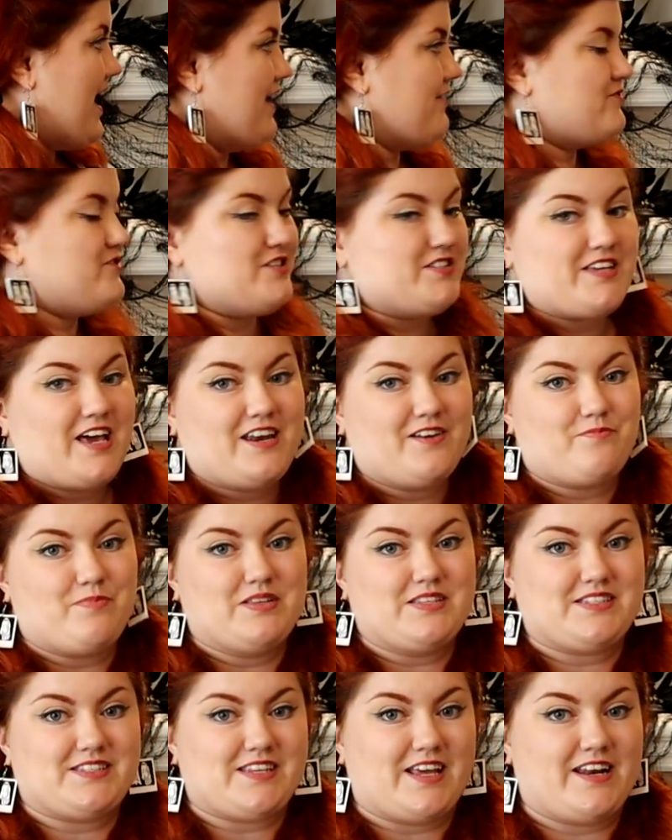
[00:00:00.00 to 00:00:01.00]
I've just kind of
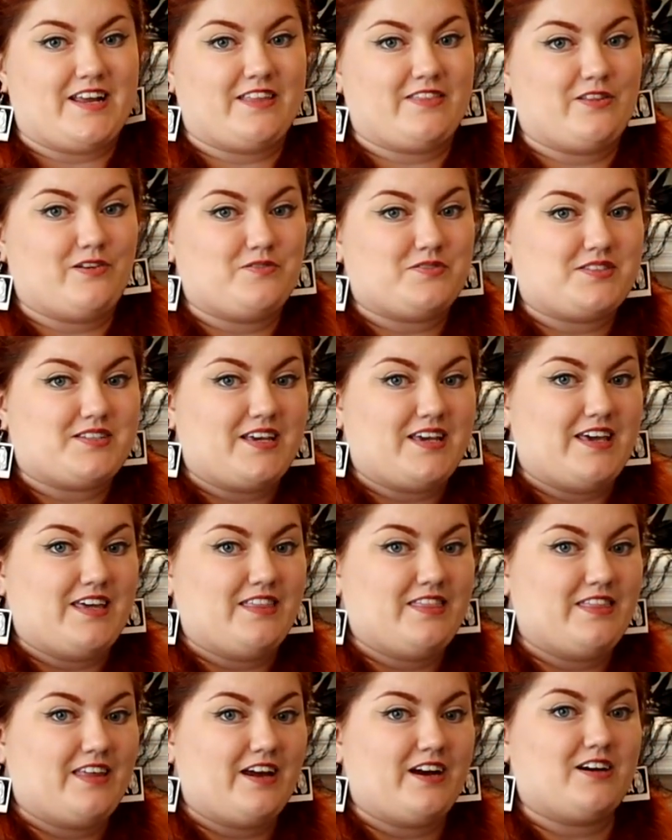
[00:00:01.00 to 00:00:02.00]
been setting those
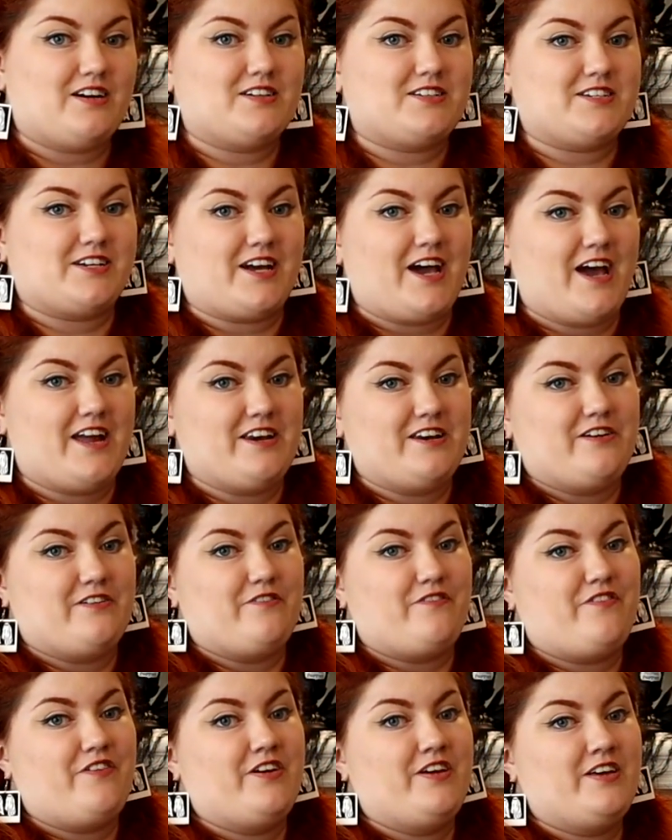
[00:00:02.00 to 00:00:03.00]
in there to kind
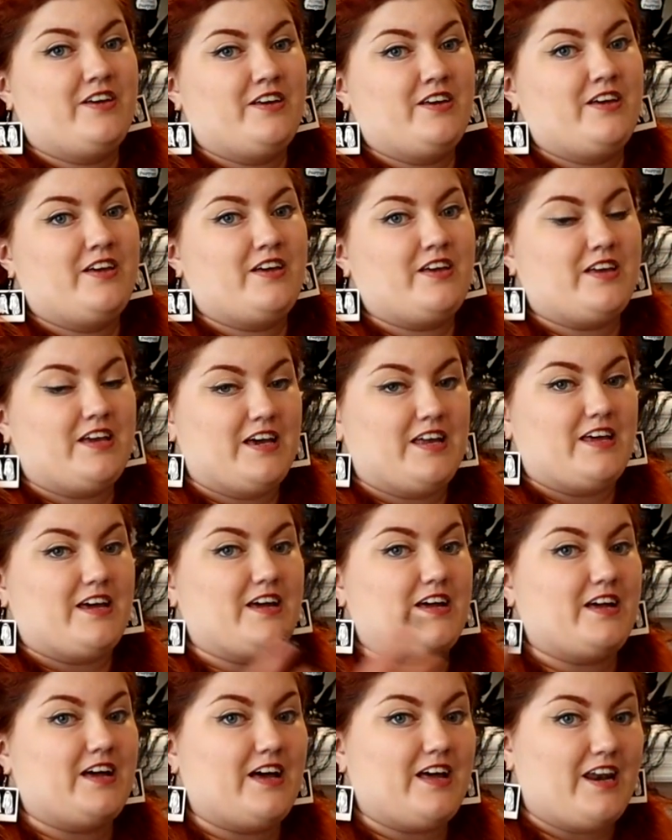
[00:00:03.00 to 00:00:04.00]
of get
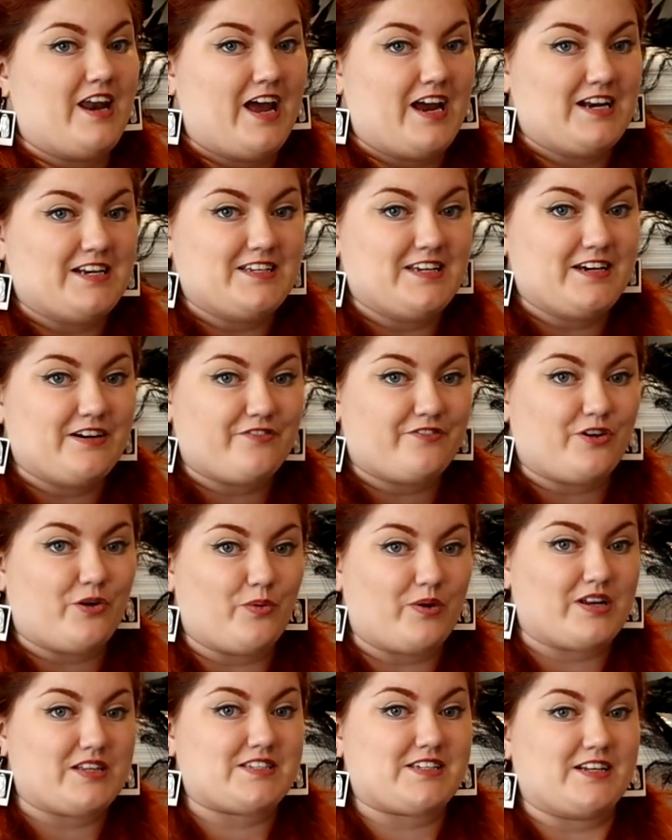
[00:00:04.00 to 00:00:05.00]
an idea for
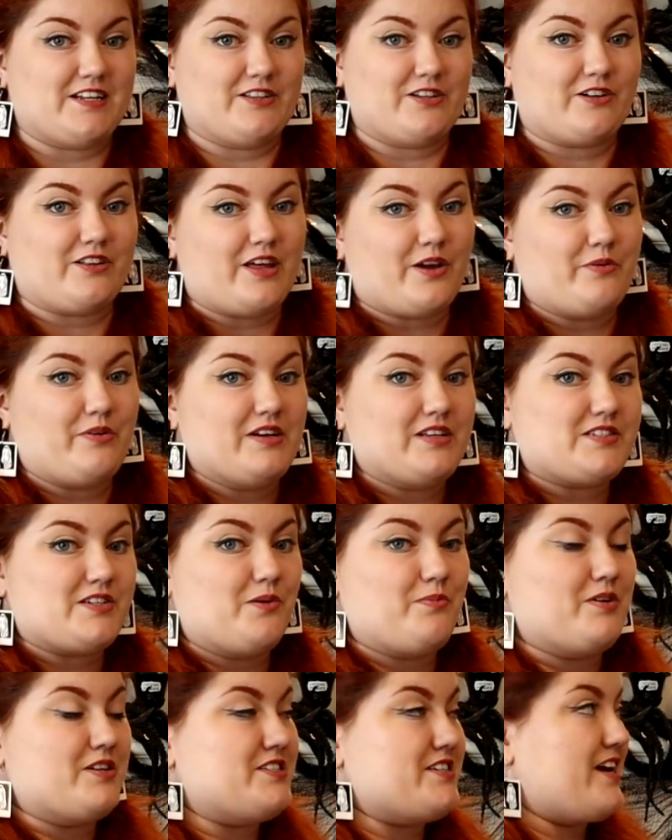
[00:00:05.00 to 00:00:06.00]
what it's going to look like when it's
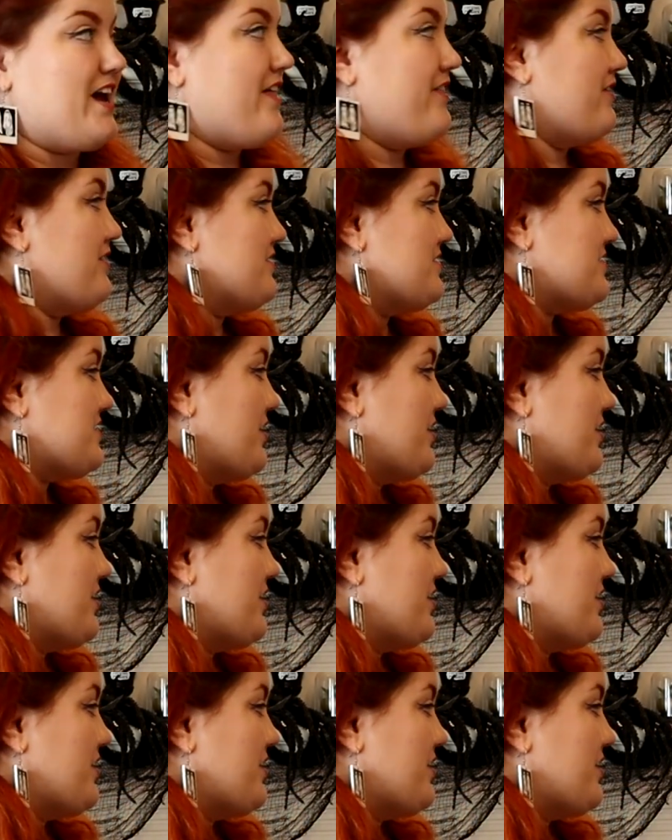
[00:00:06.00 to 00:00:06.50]
all put together.